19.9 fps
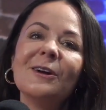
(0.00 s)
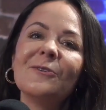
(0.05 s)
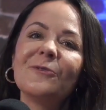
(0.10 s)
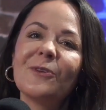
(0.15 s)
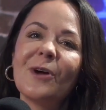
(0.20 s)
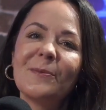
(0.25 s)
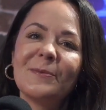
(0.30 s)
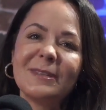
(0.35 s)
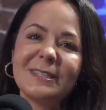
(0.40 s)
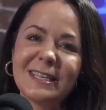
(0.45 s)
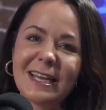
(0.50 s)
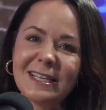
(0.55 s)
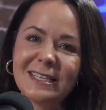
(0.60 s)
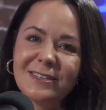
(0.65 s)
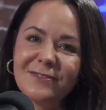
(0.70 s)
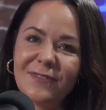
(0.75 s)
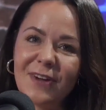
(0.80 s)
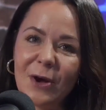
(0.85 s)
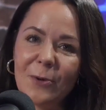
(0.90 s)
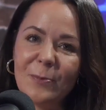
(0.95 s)
from
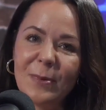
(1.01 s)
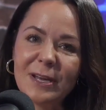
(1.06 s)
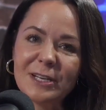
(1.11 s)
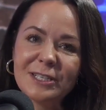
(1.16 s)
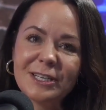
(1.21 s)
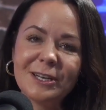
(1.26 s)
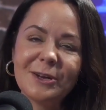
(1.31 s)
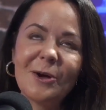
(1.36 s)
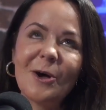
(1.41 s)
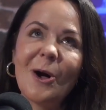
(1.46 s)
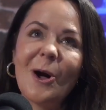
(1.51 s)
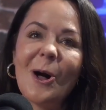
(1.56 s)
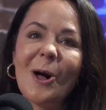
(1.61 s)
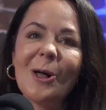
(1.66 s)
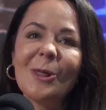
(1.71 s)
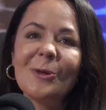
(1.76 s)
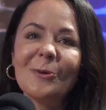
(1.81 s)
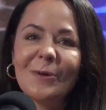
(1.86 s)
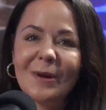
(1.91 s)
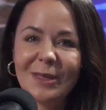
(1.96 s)
intensive outpatient
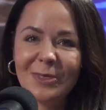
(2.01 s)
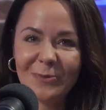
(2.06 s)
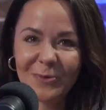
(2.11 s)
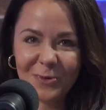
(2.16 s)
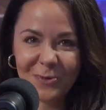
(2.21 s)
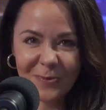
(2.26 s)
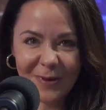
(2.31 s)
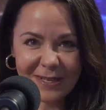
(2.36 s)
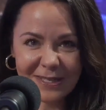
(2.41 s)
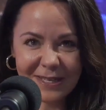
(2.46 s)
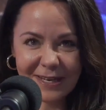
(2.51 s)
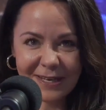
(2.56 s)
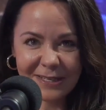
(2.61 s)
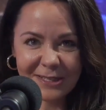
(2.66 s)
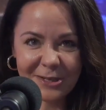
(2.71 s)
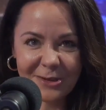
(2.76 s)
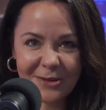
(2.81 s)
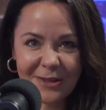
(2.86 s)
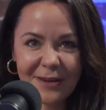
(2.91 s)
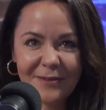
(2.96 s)
all the way through
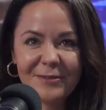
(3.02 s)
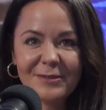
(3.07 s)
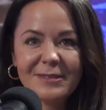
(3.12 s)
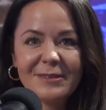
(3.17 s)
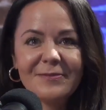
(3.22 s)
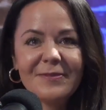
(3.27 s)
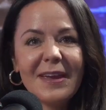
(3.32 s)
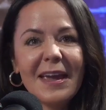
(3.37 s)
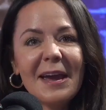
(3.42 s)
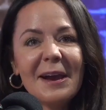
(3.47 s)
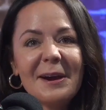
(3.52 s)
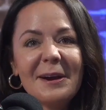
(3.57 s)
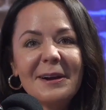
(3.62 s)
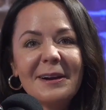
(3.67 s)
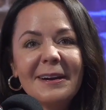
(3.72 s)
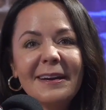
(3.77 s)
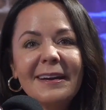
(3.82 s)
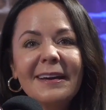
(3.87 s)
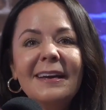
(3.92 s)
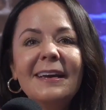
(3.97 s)
residential levels of care.